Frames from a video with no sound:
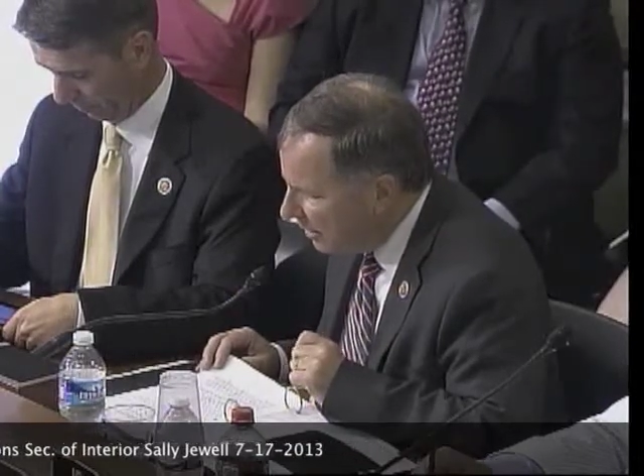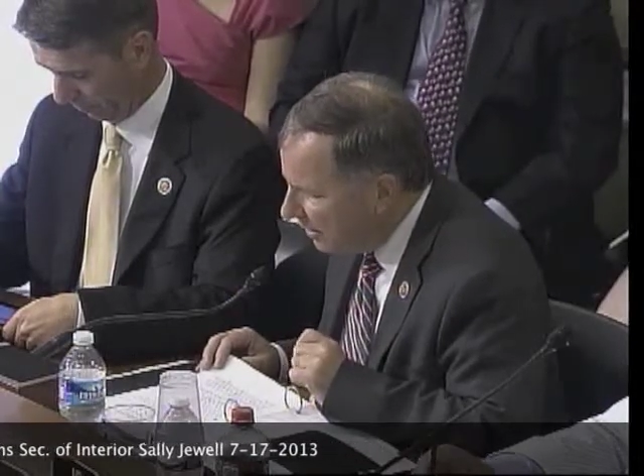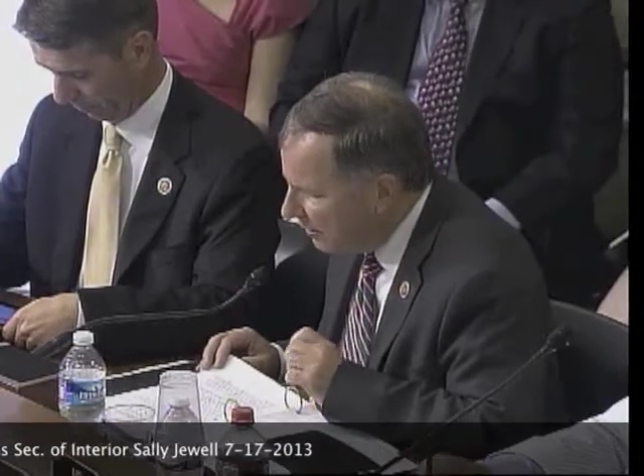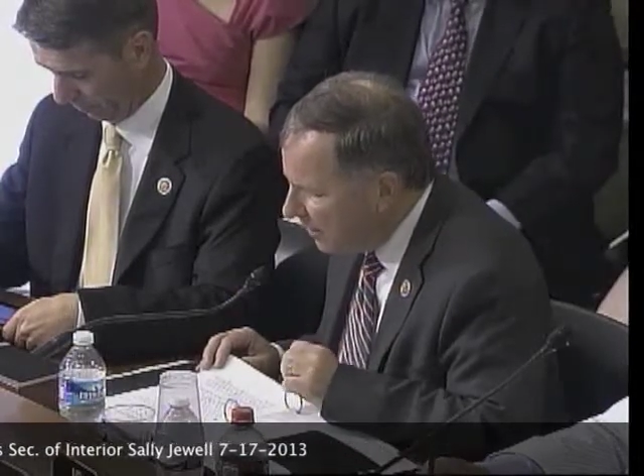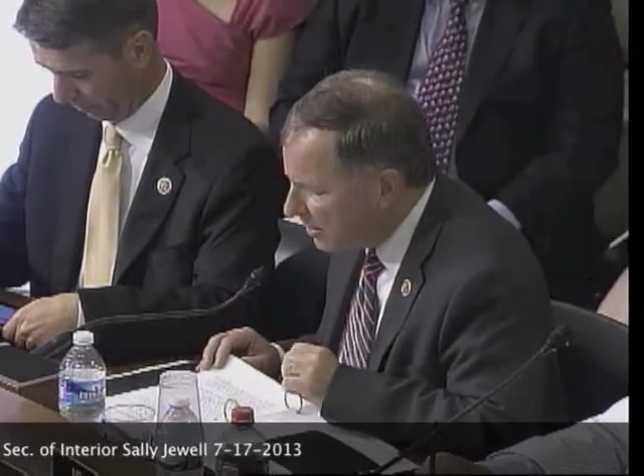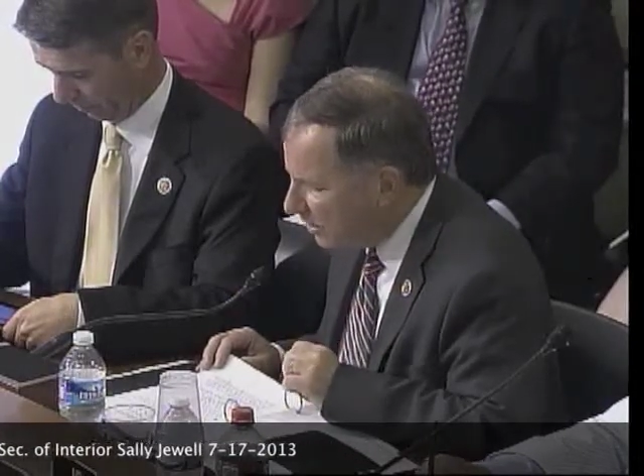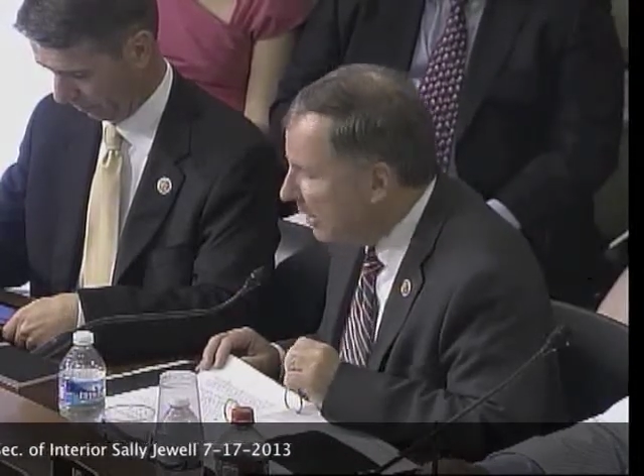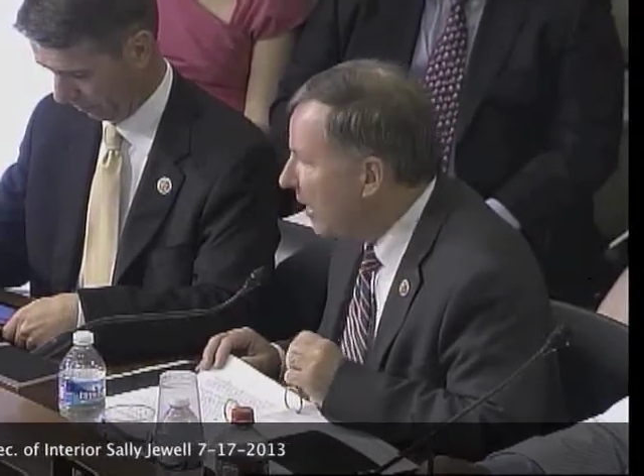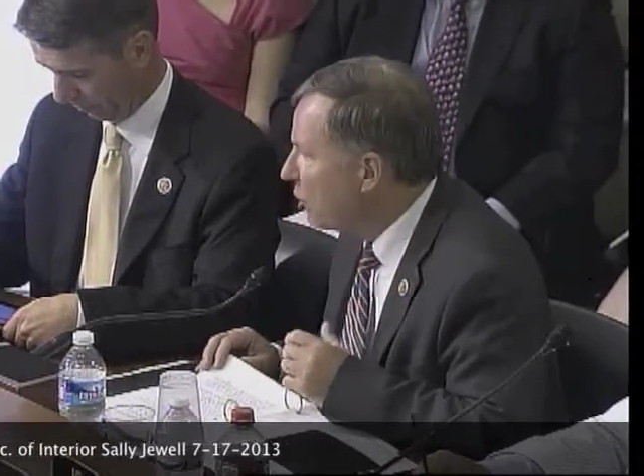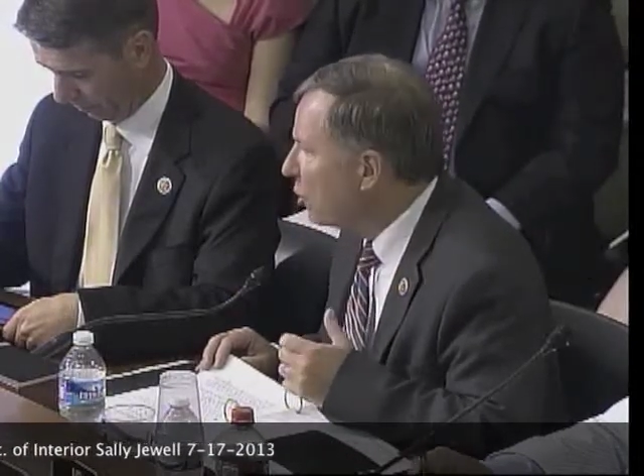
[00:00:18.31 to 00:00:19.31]

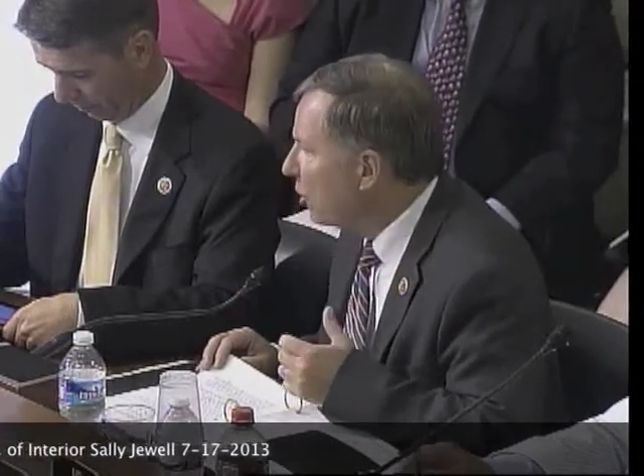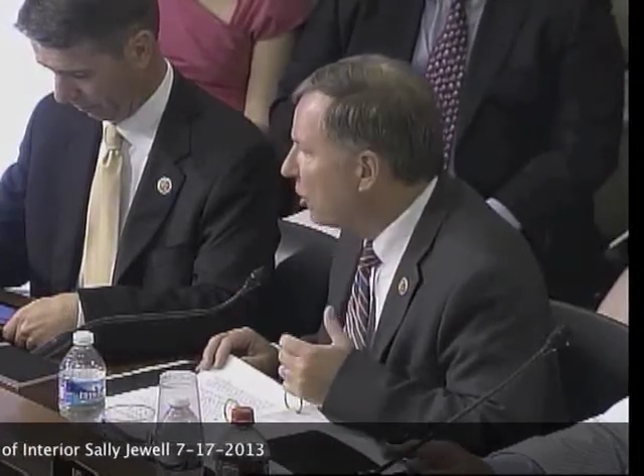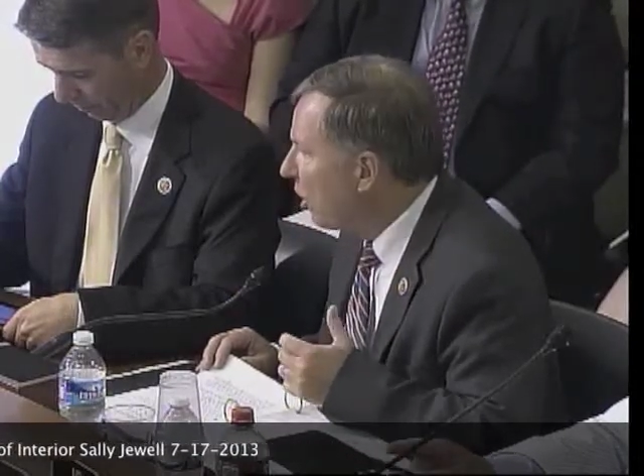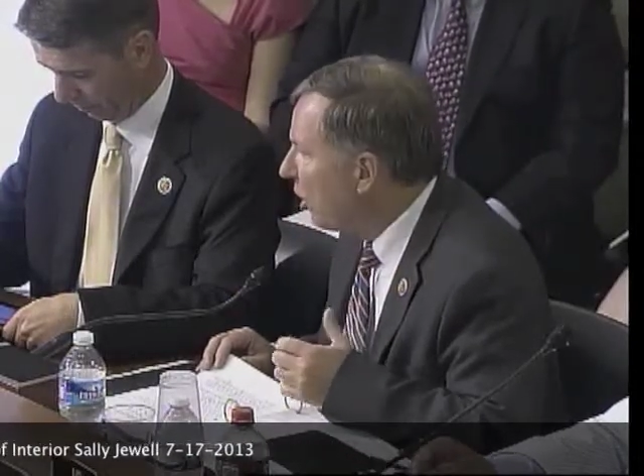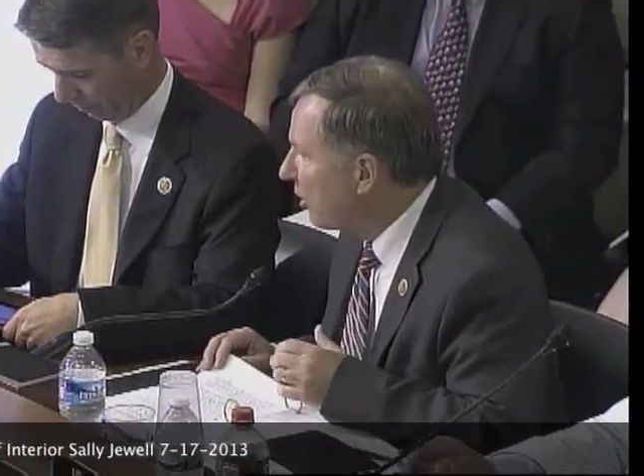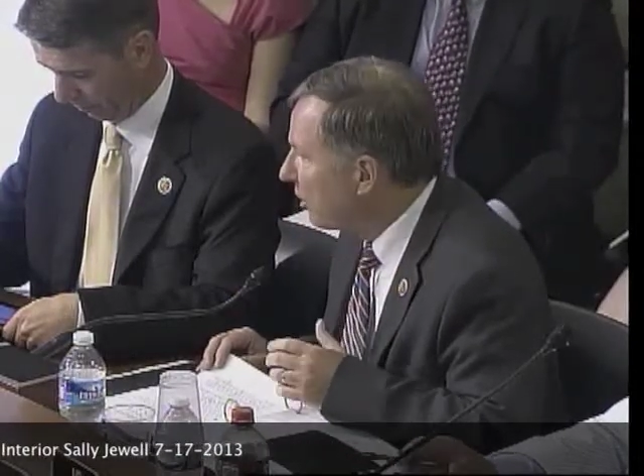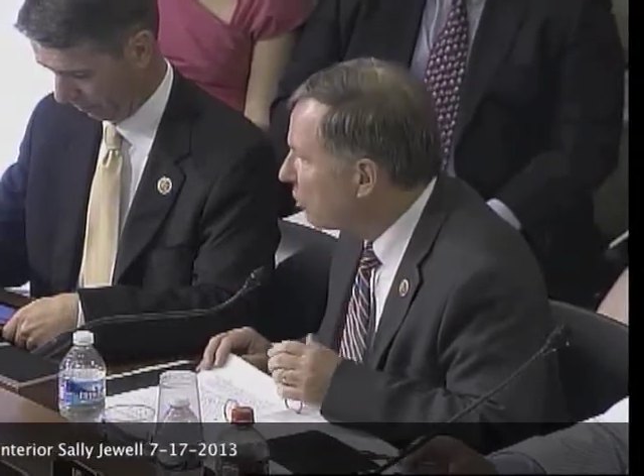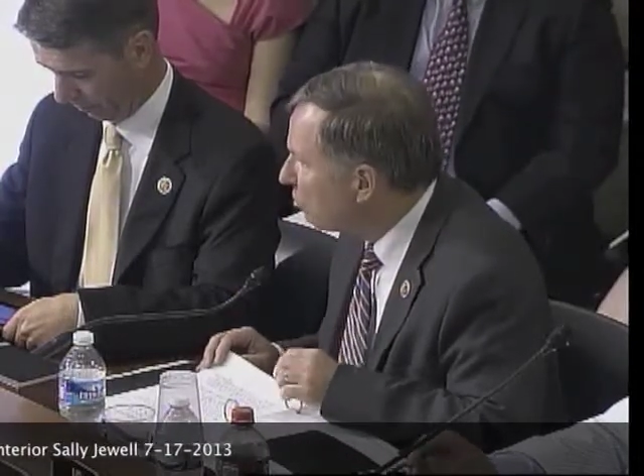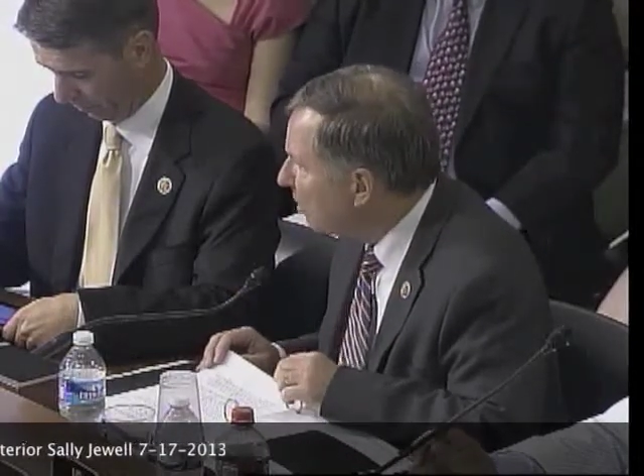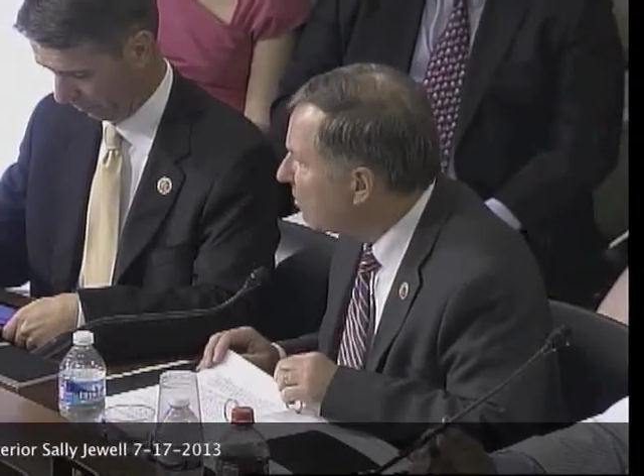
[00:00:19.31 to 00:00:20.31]
investigation on the
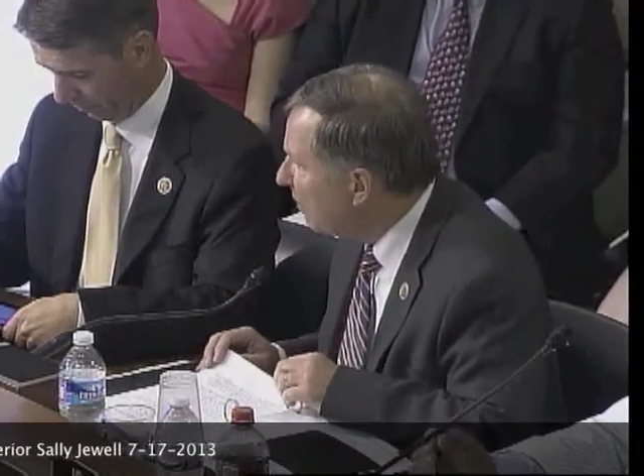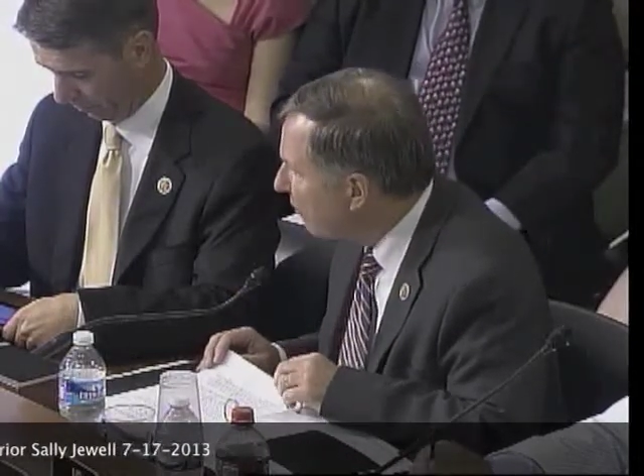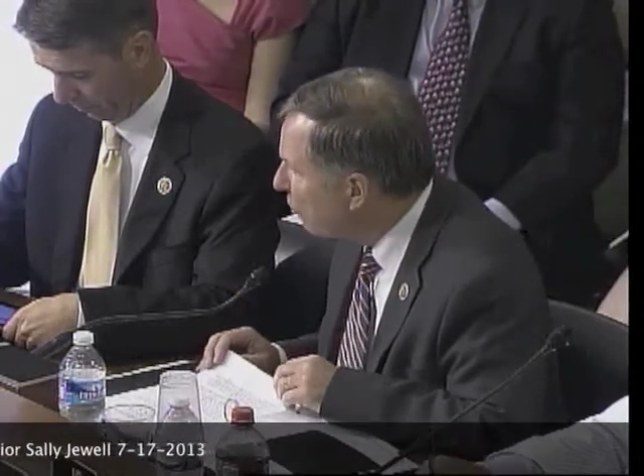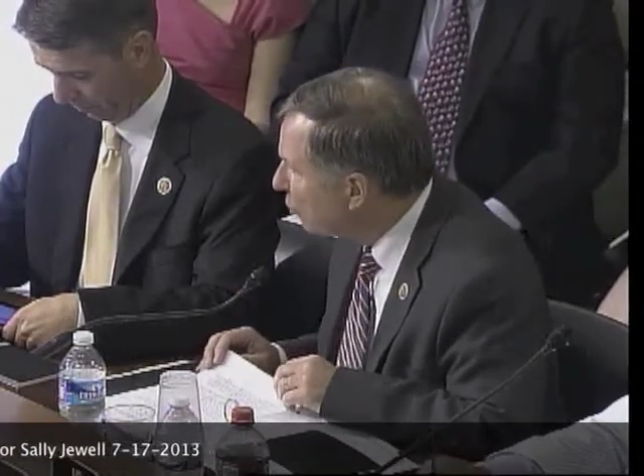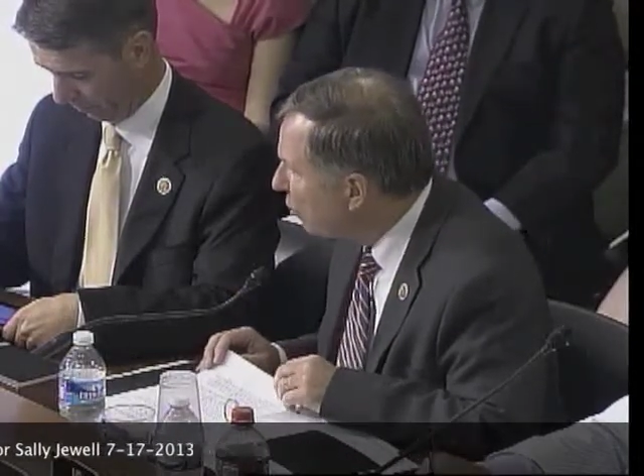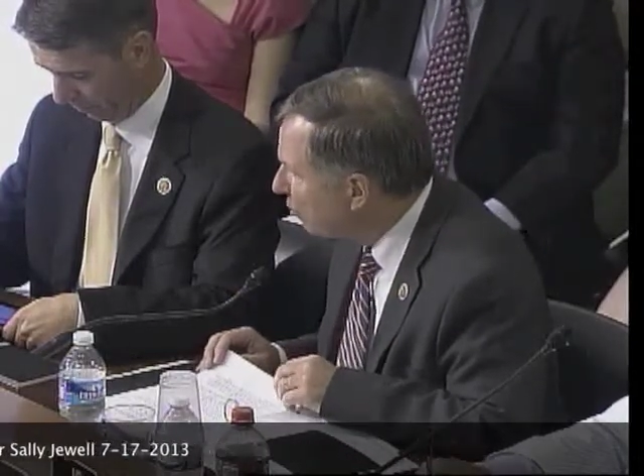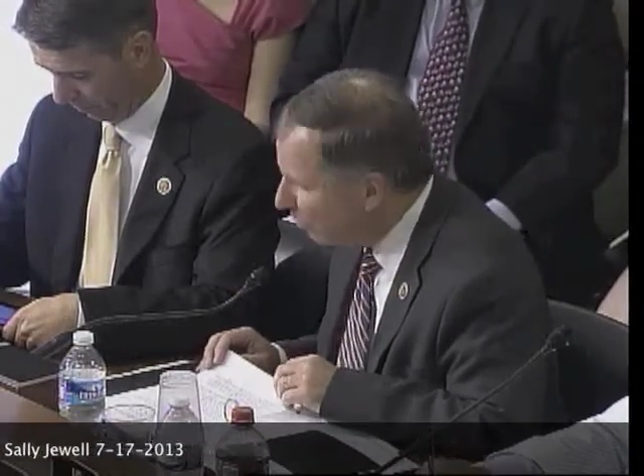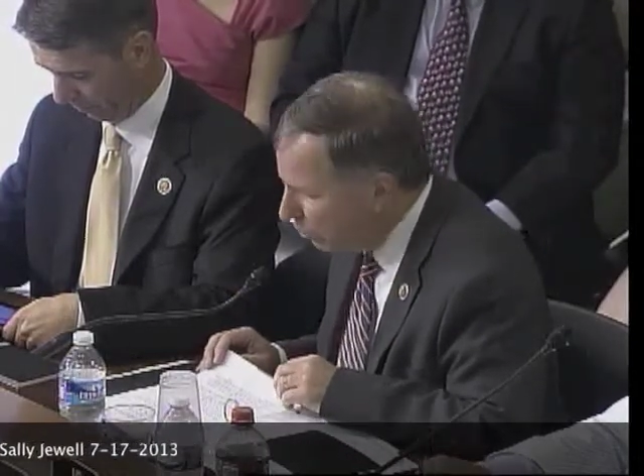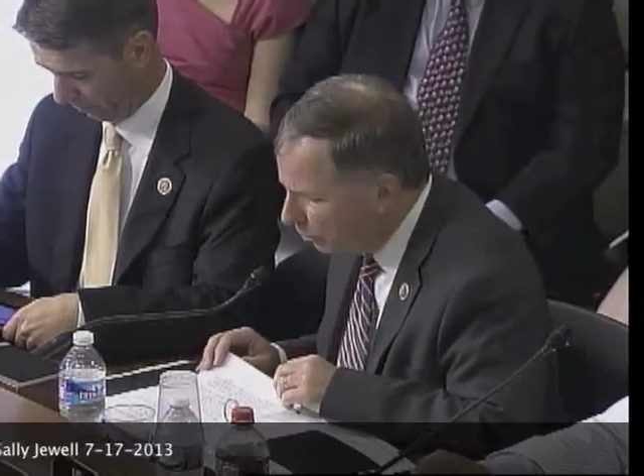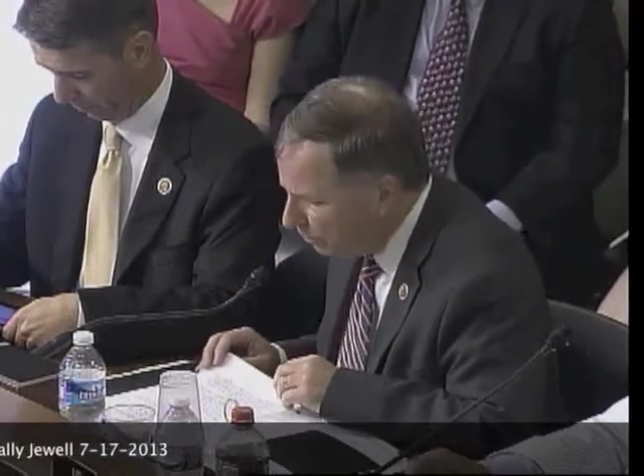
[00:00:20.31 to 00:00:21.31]
stream buffer zone
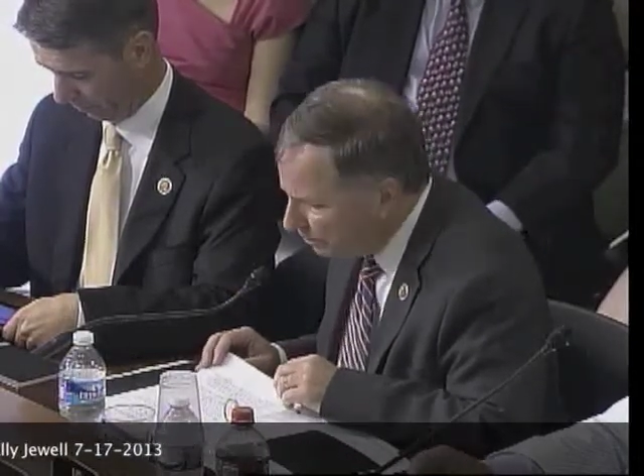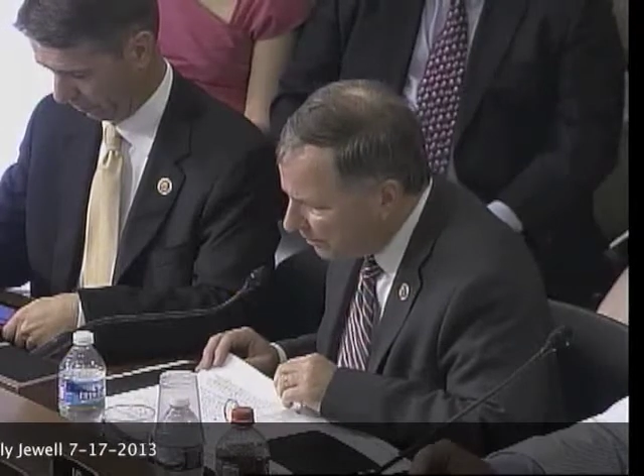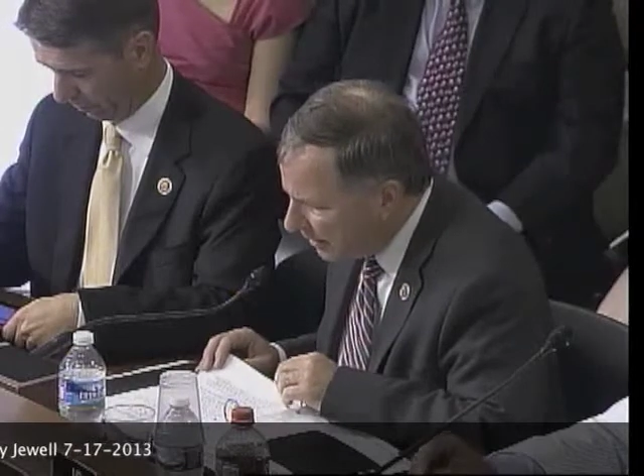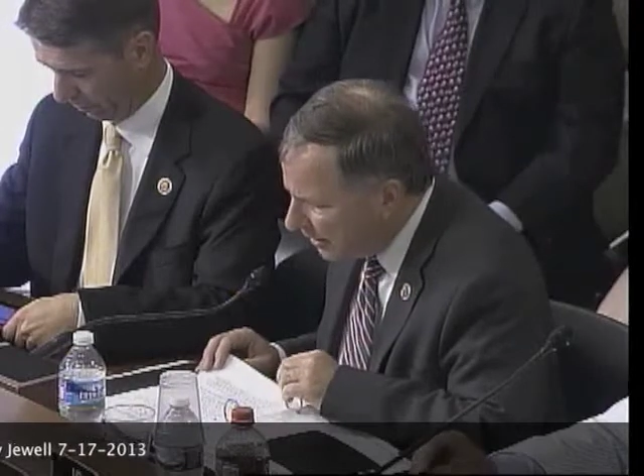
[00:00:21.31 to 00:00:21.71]
rule,